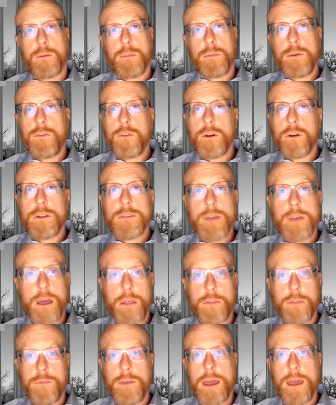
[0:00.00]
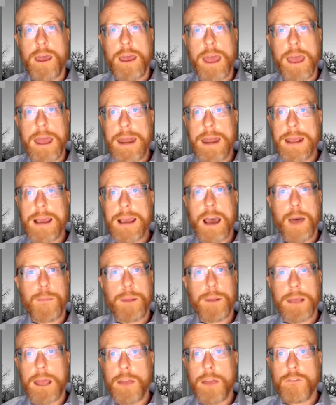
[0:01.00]
be sure to tell the VA any
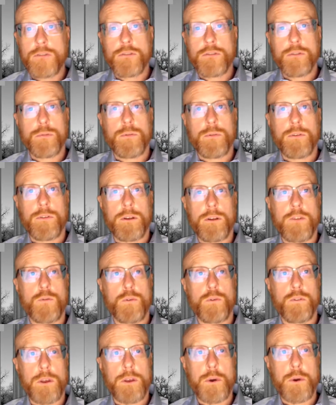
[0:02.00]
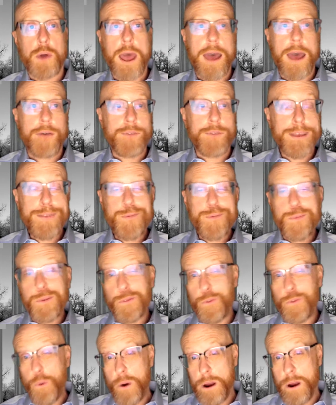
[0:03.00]
complications or residuals that you have even
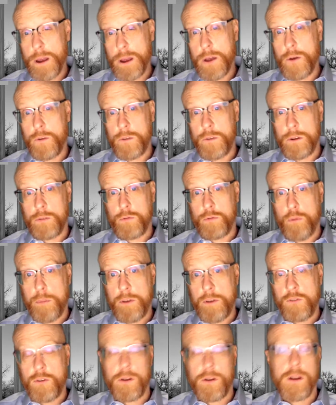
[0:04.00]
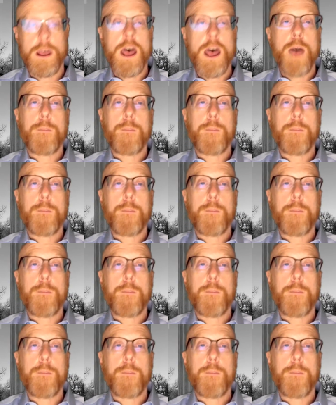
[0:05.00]
before it goes into remission,